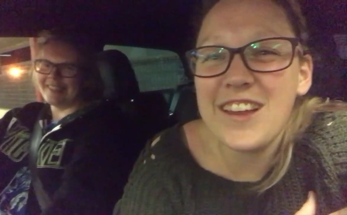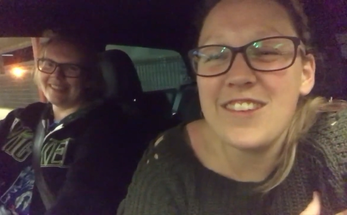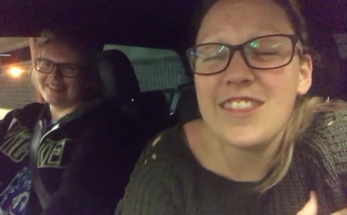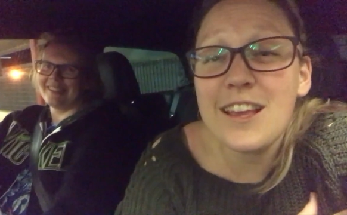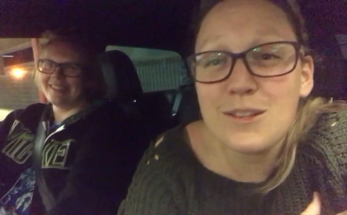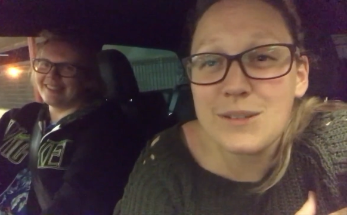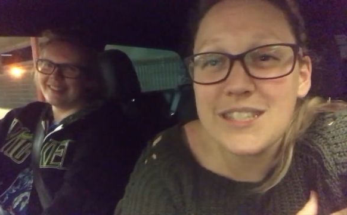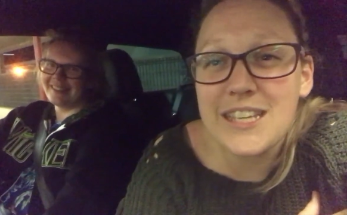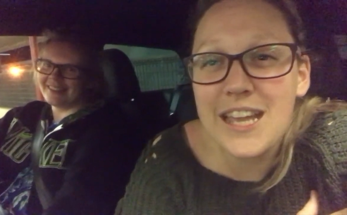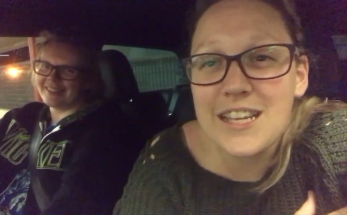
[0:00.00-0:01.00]
Speaker 1: So thanks
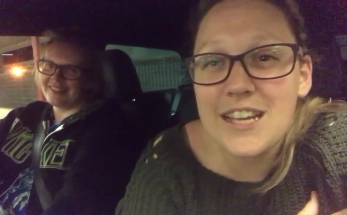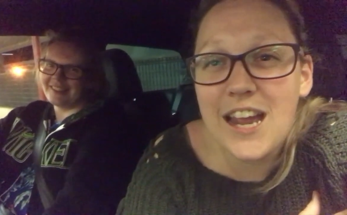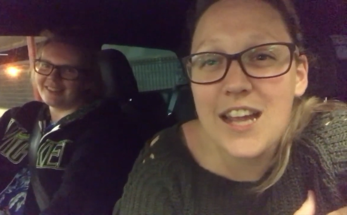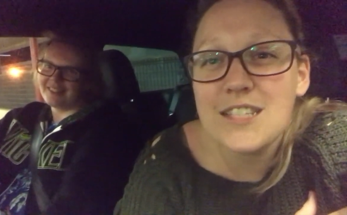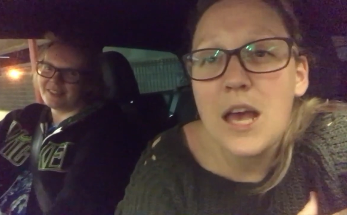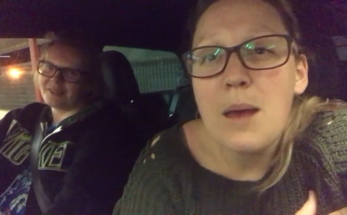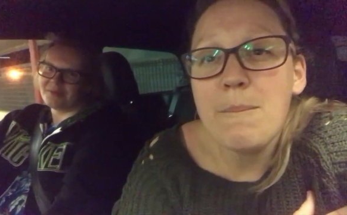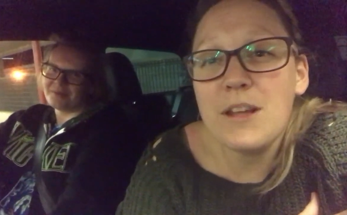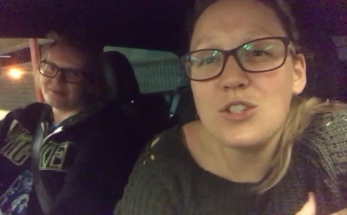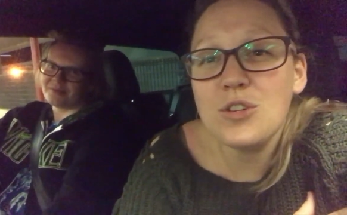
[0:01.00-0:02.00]
once again, guys.
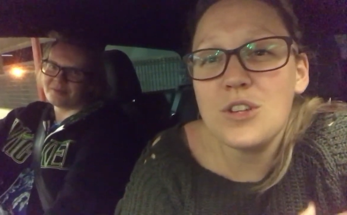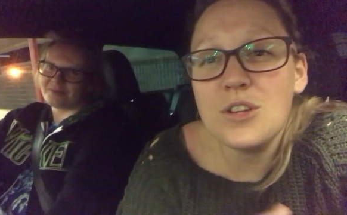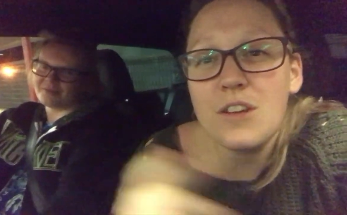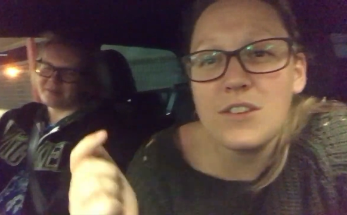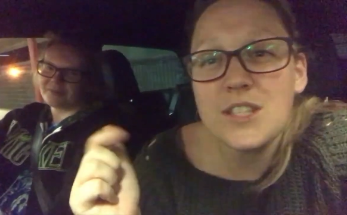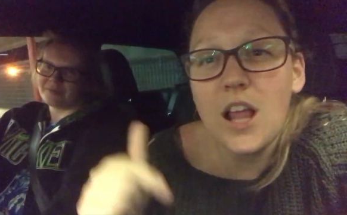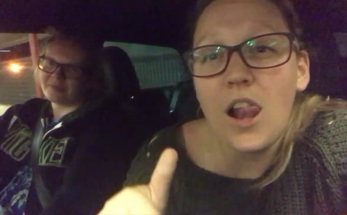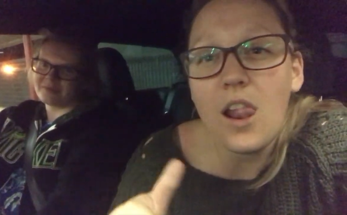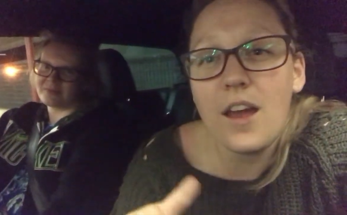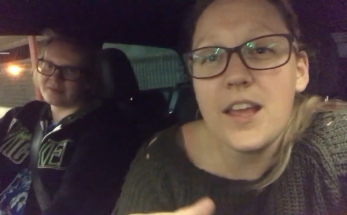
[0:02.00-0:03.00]
Make sure you give us
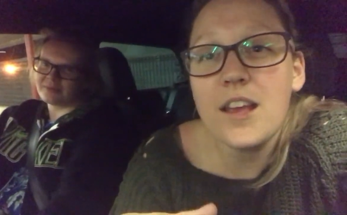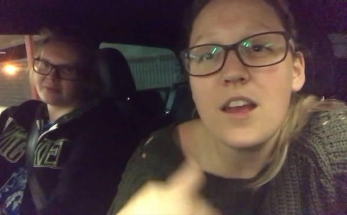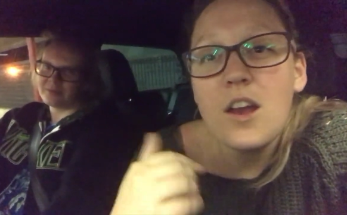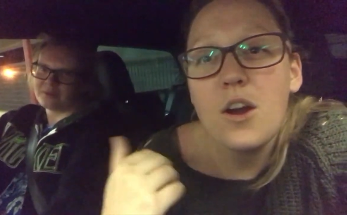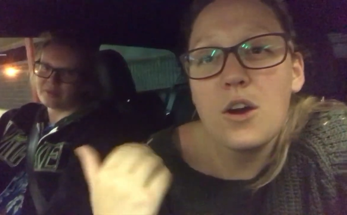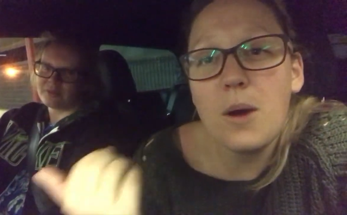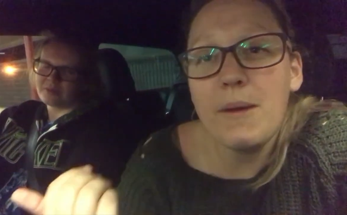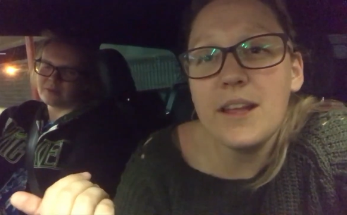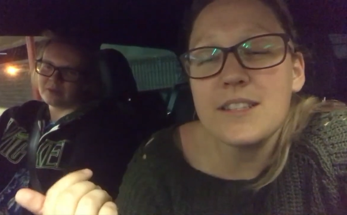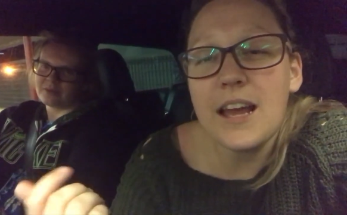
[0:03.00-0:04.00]
a like,
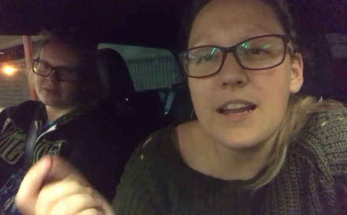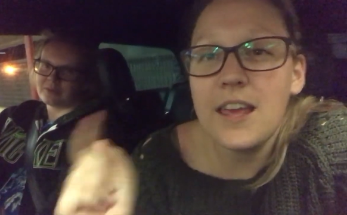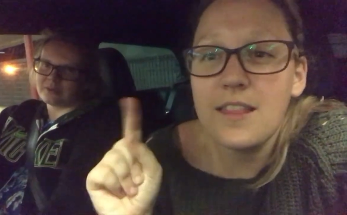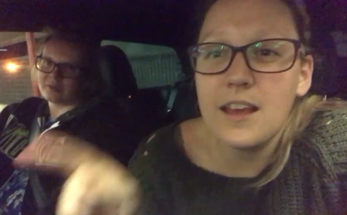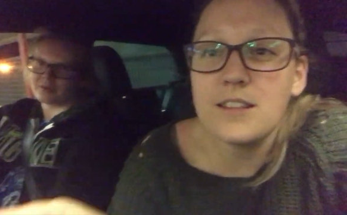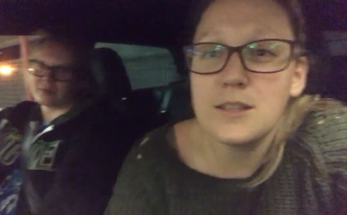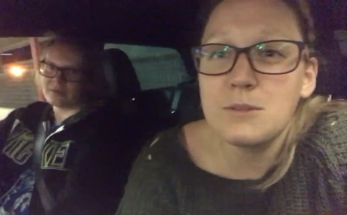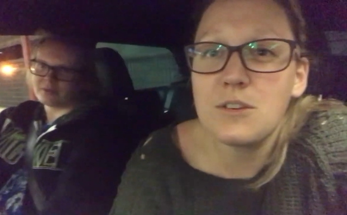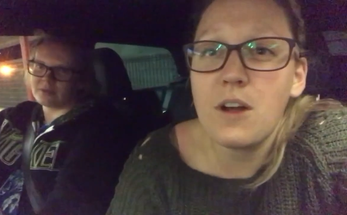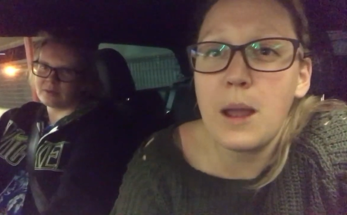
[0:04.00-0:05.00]
comment and hit that
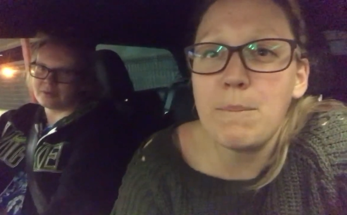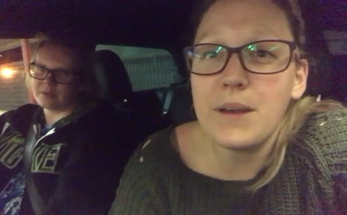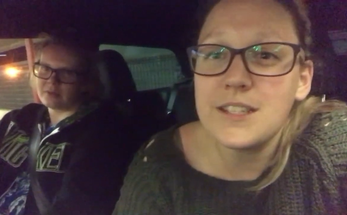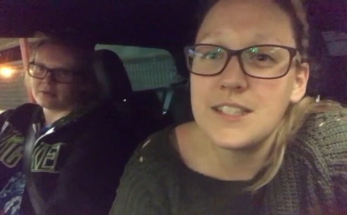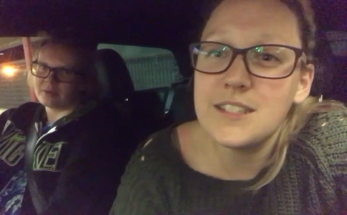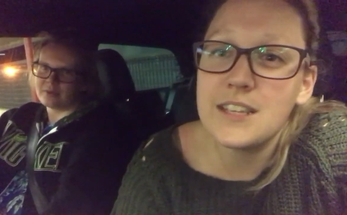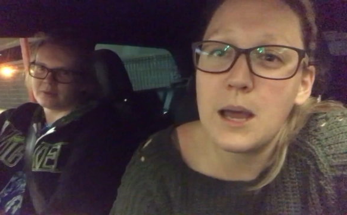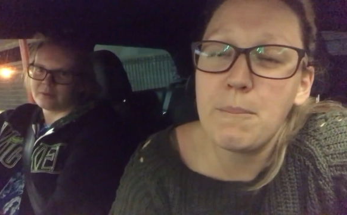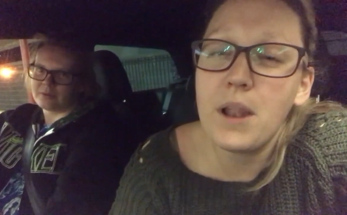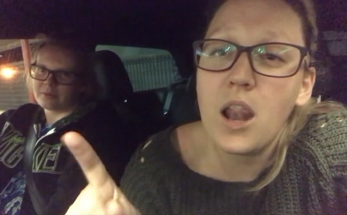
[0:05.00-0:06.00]
subscribe button
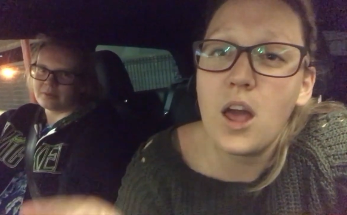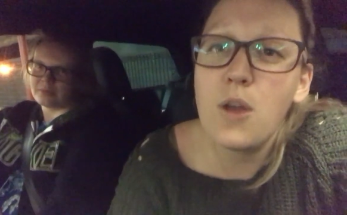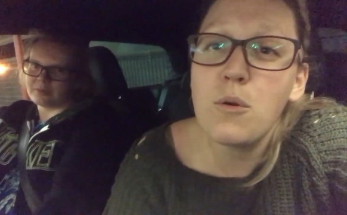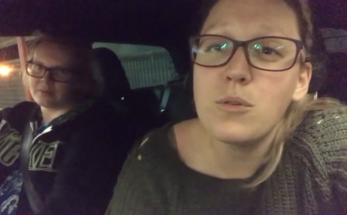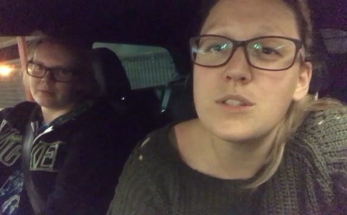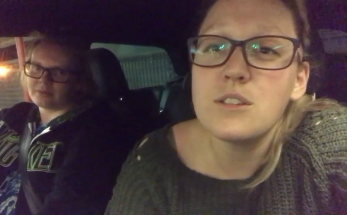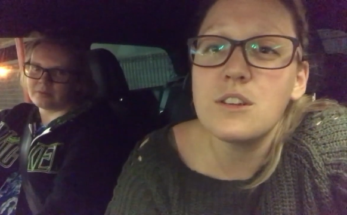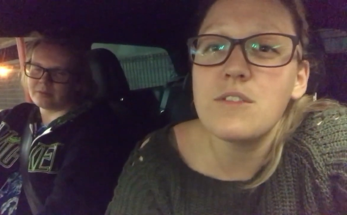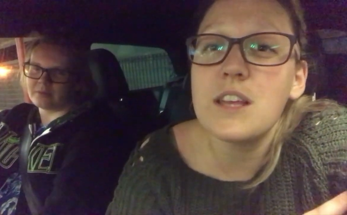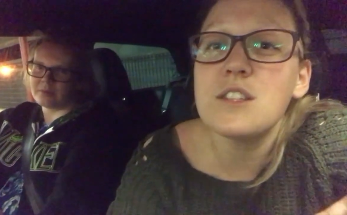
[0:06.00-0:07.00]
down below. Also,
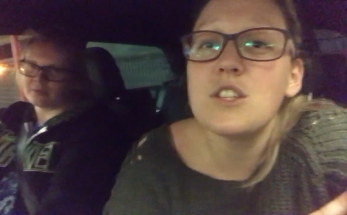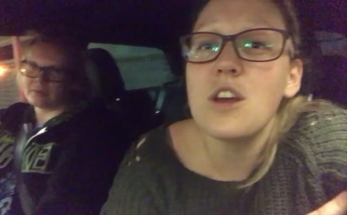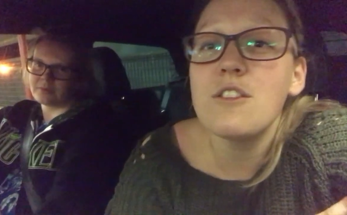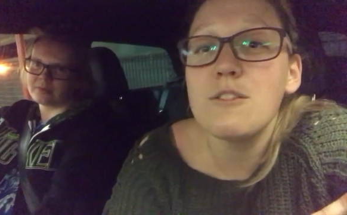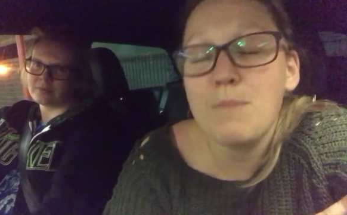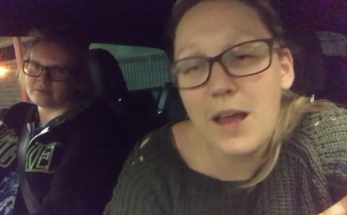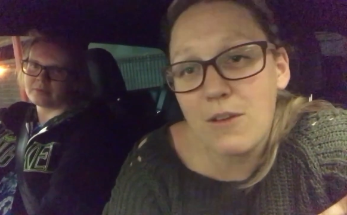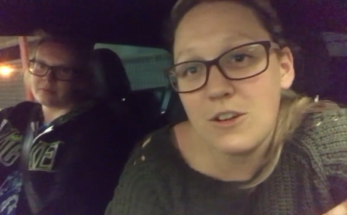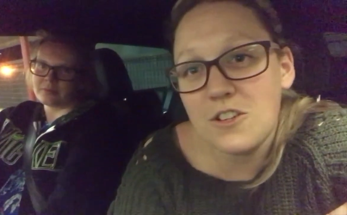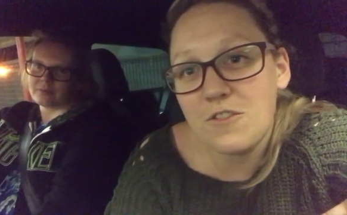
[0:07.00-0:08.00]
don't forget to turn on the
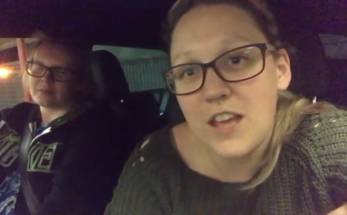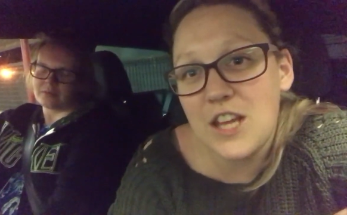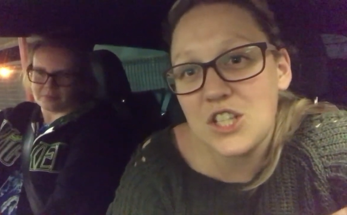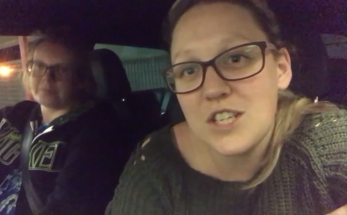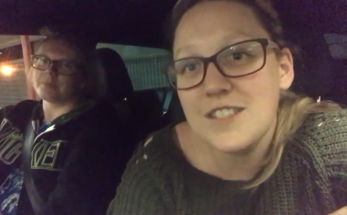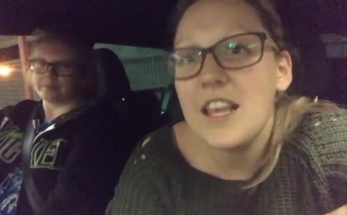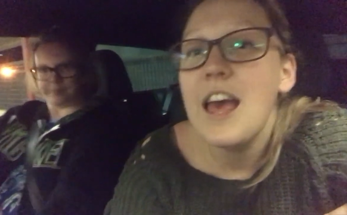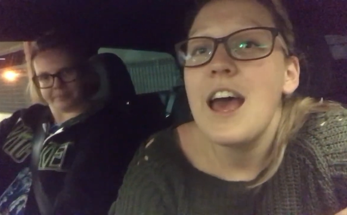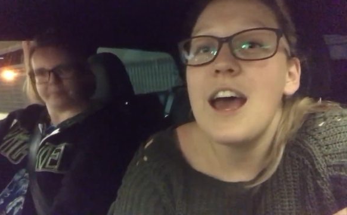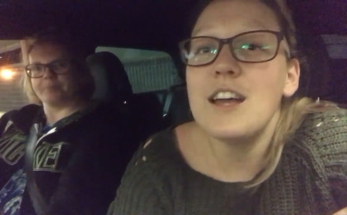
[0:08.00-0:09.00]
bell notifications
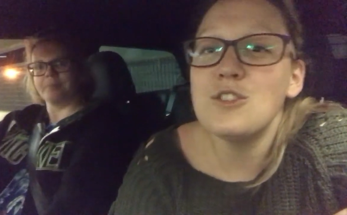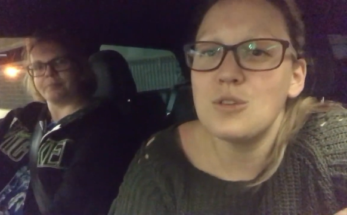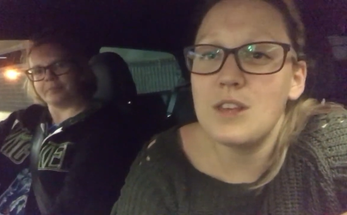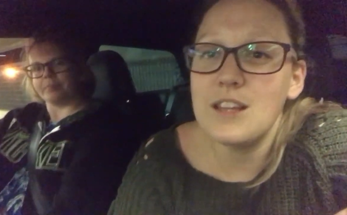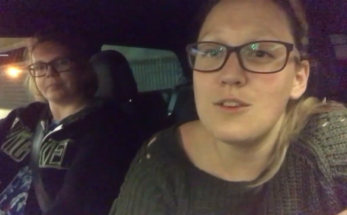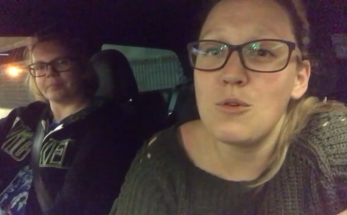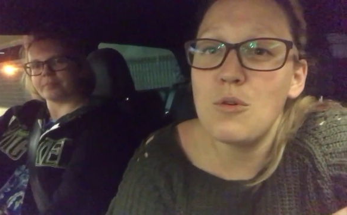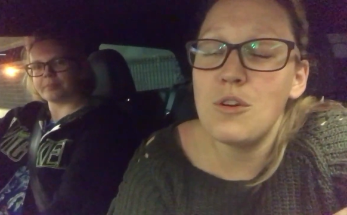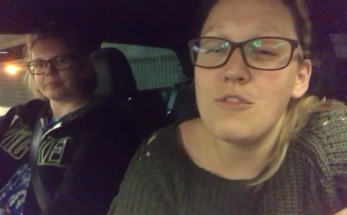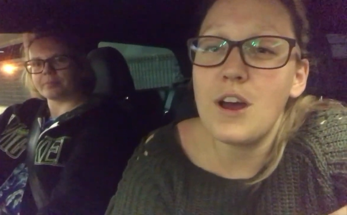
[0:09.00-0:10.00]
as you'll get
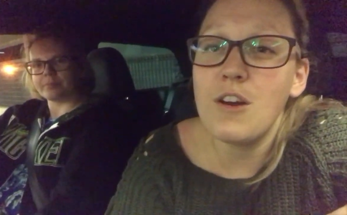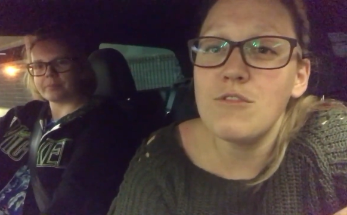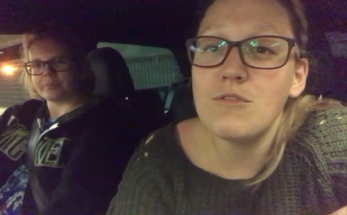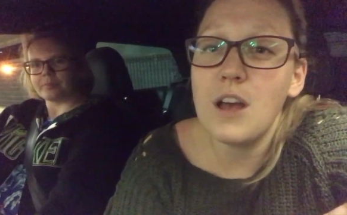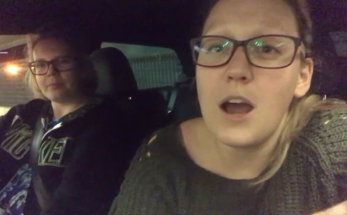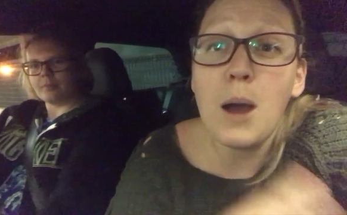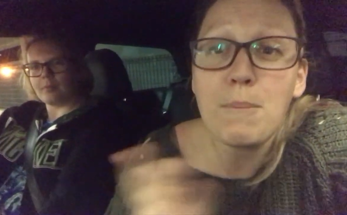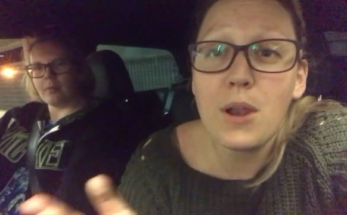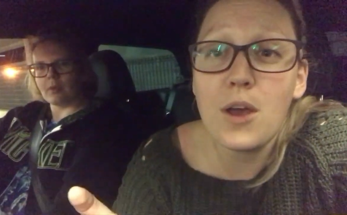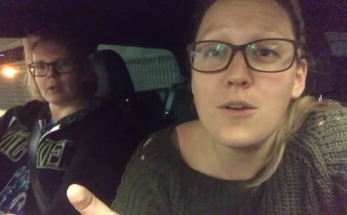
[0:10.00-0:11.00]
all of our
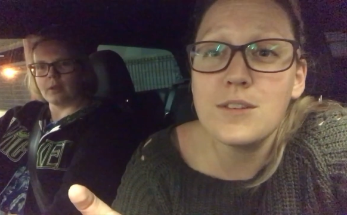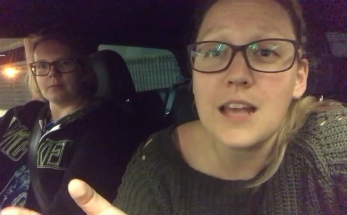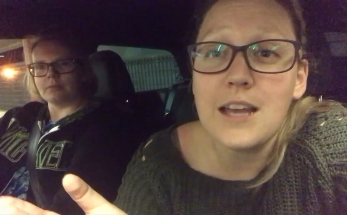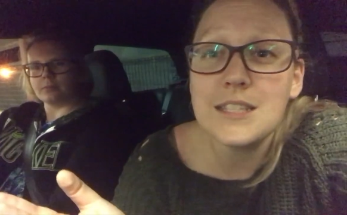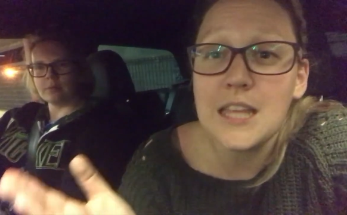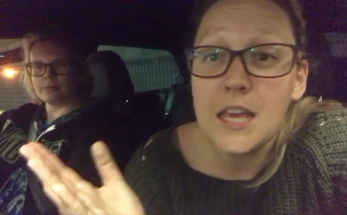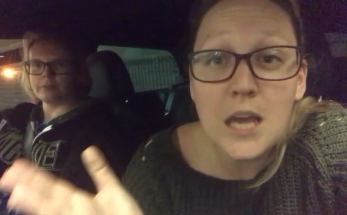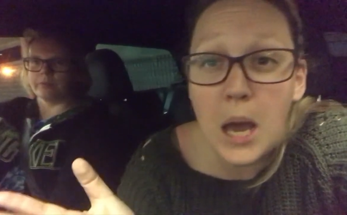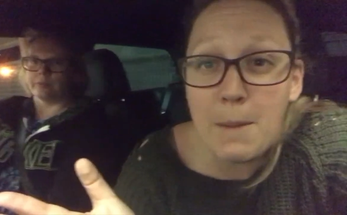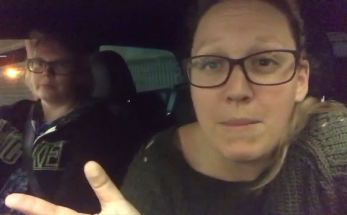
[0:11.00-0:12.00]
uploads as they
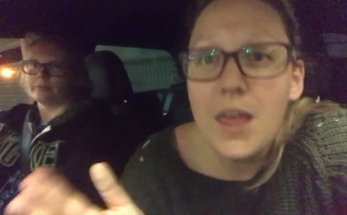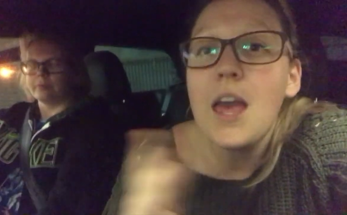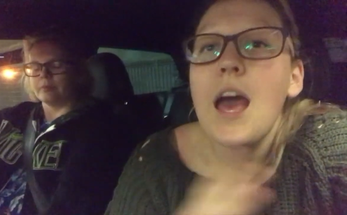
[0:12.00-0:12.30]
come.